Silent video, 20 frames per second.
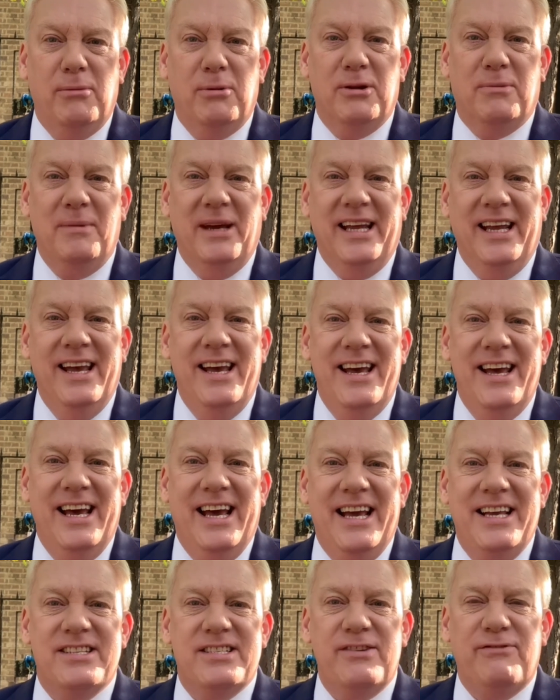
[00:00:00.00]
with me,
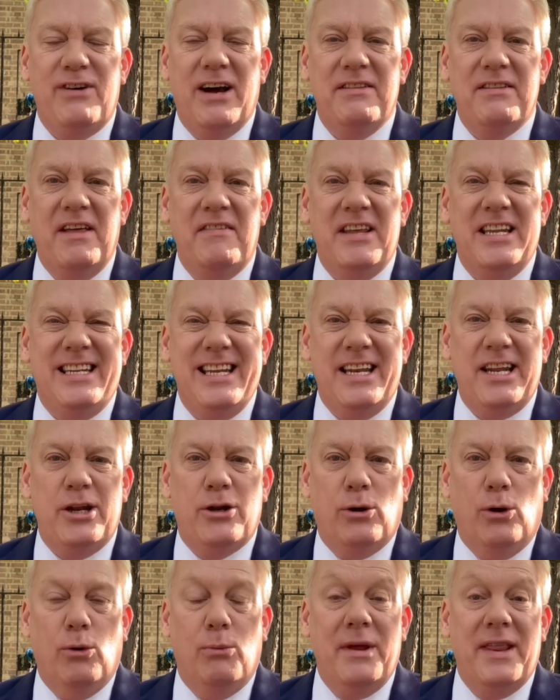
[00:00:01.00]
is the fact that they did it
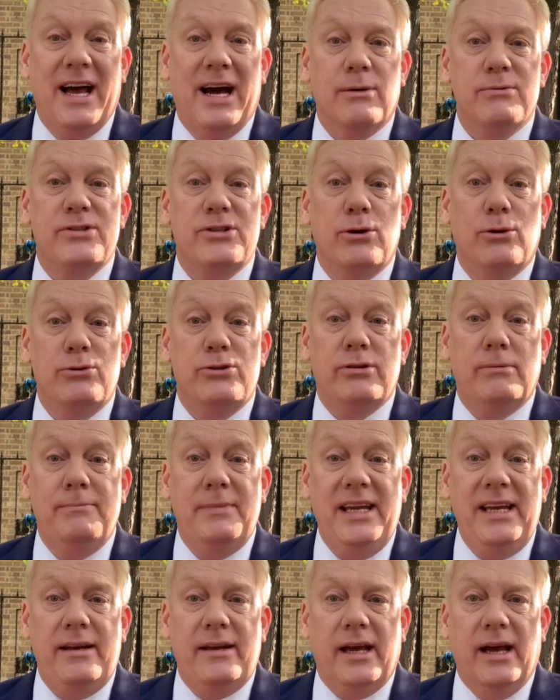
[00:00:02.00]
all without social
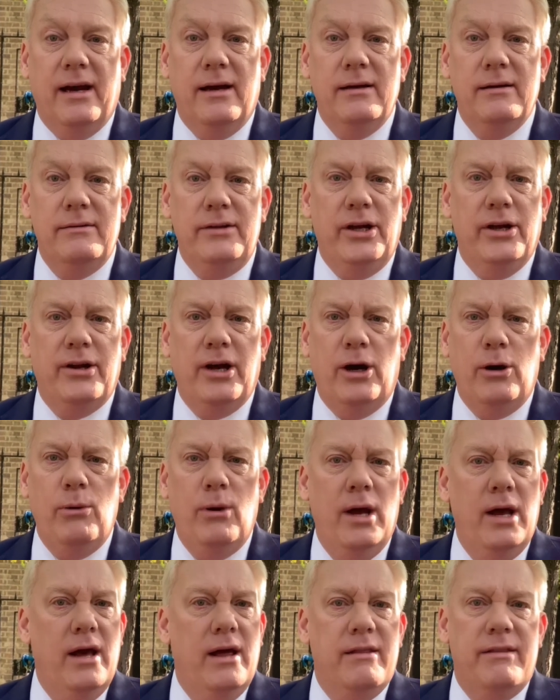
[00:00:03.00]
media. You know,
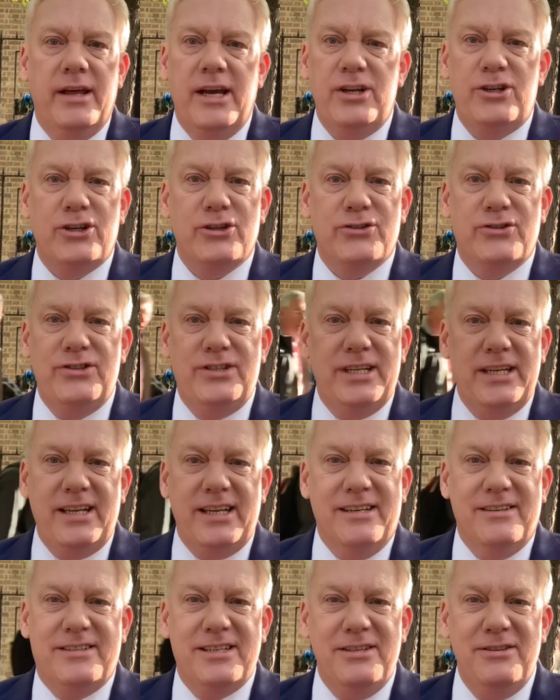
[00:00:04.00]
they just did
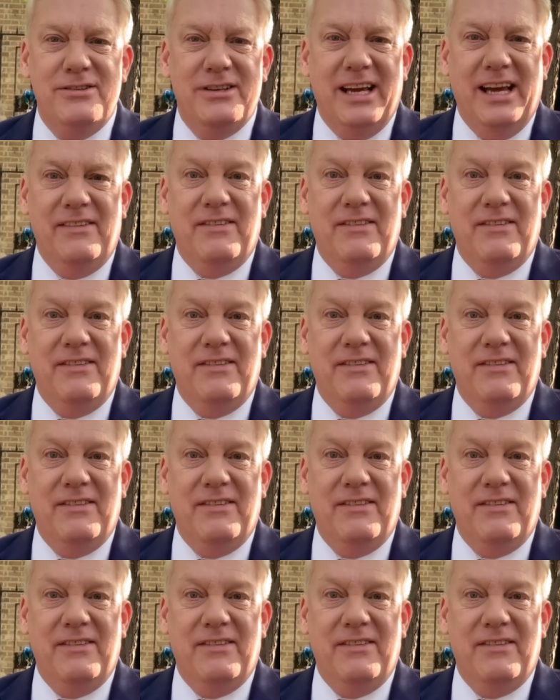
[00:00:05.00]
it, didn't they?